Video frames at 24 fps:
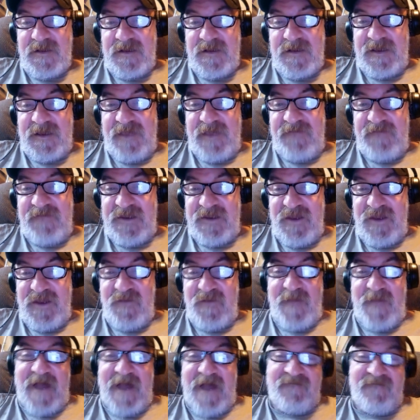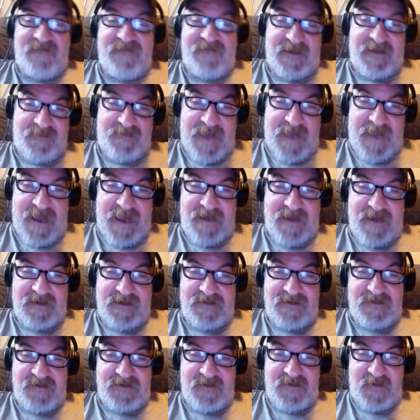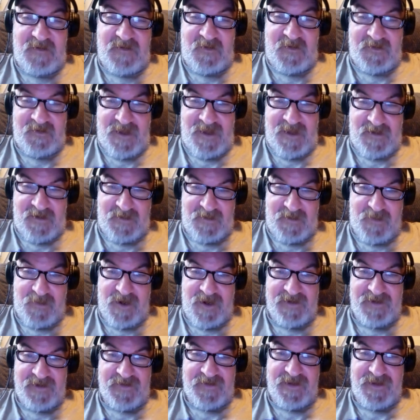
giving you my feedback on Dr. Prentice